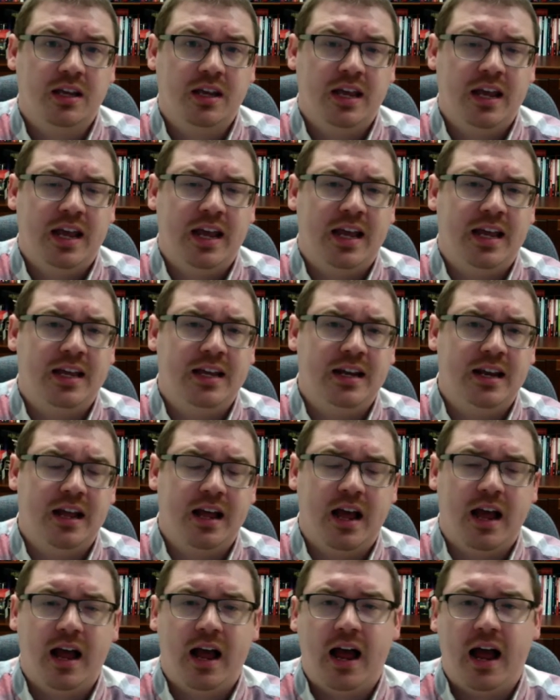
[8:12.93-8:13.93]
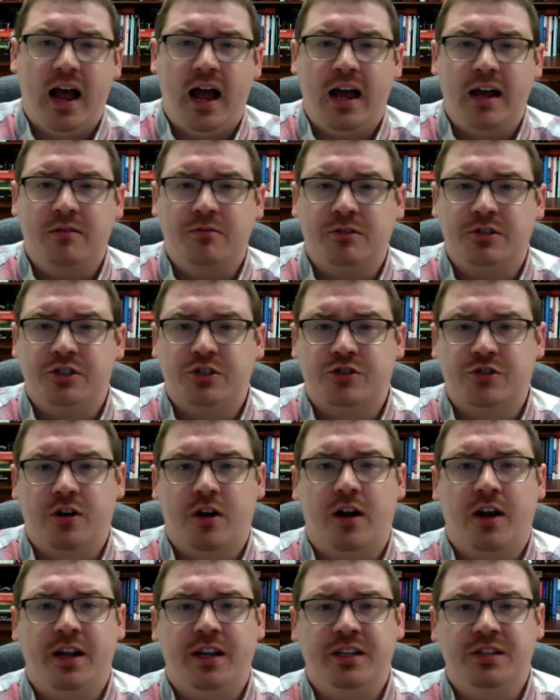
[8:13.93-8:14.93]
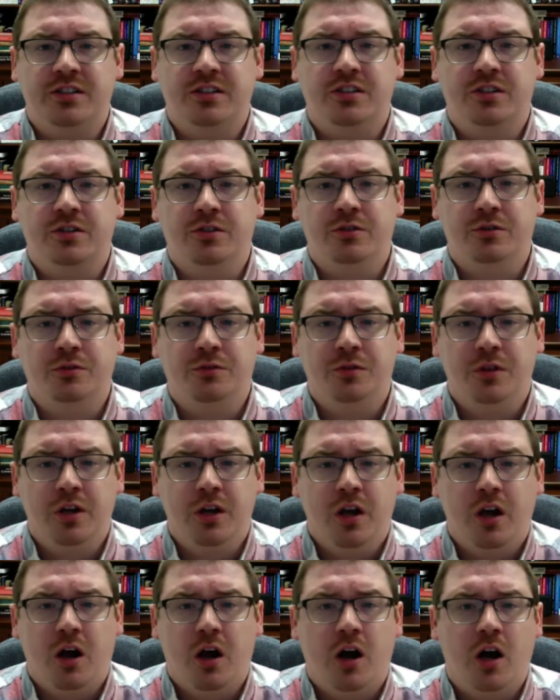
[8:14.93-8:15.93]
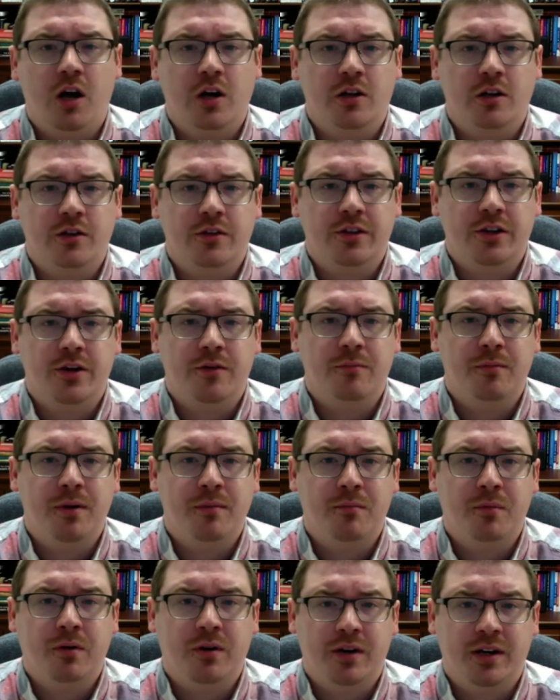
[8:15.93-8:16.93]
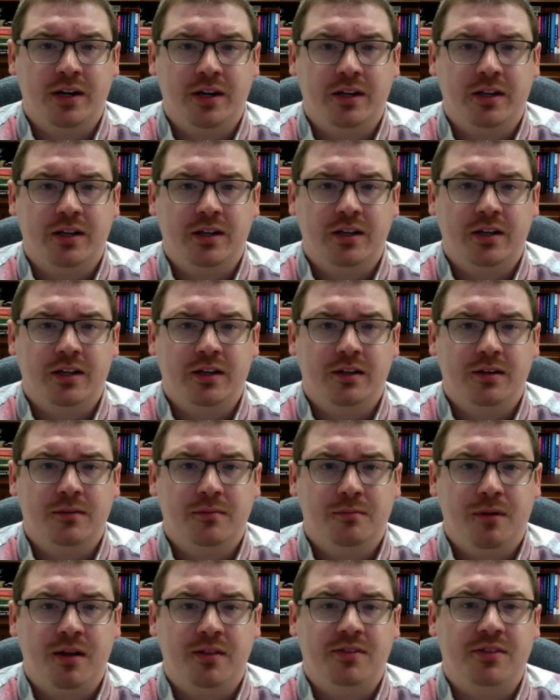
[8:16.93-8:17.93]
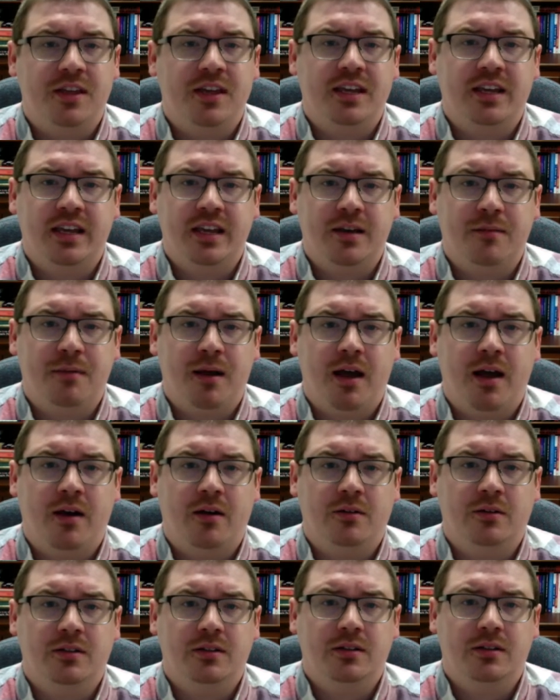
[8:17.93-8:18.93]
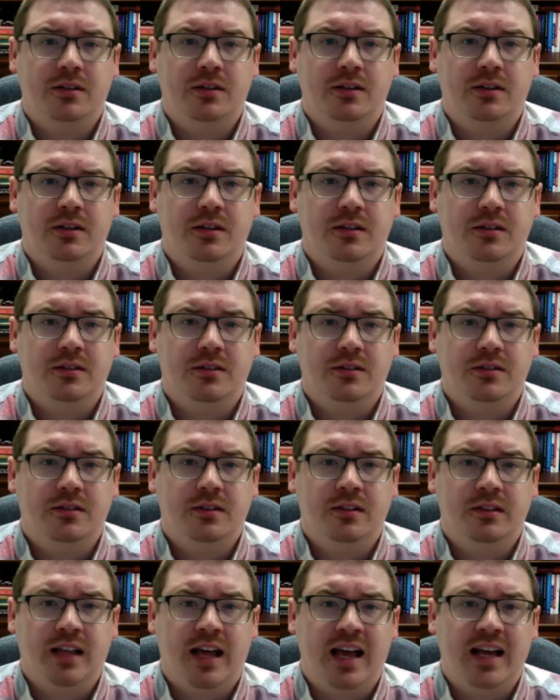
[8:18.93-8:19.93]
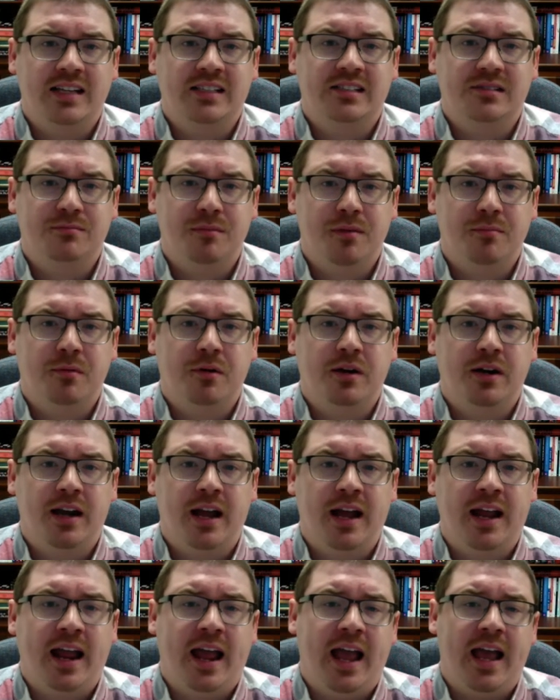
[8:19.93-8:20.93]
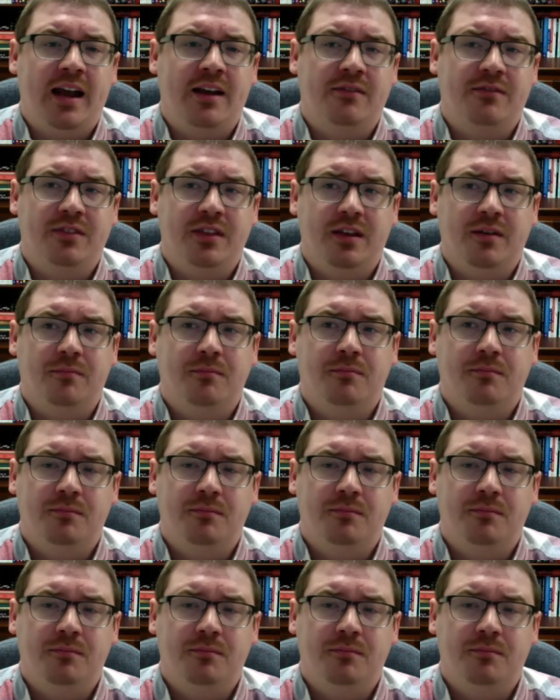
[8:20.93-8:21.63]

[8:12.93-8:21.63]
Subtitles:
And I was trying to honor their memory by thinking about the last memory I had of them.